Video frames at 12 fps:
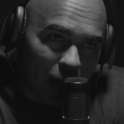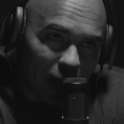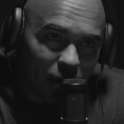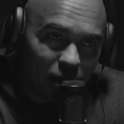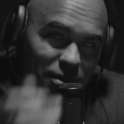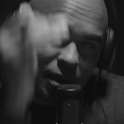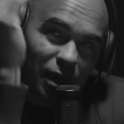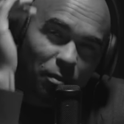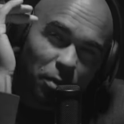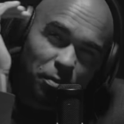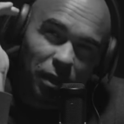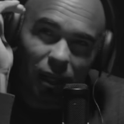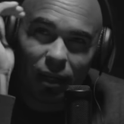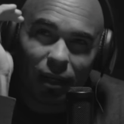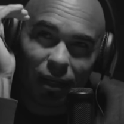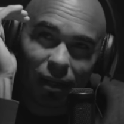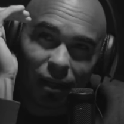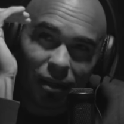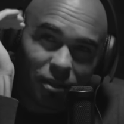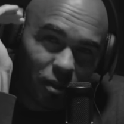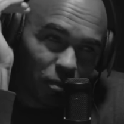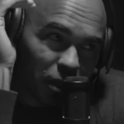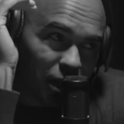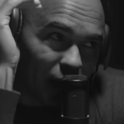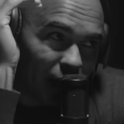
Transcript: Mango has the capability to be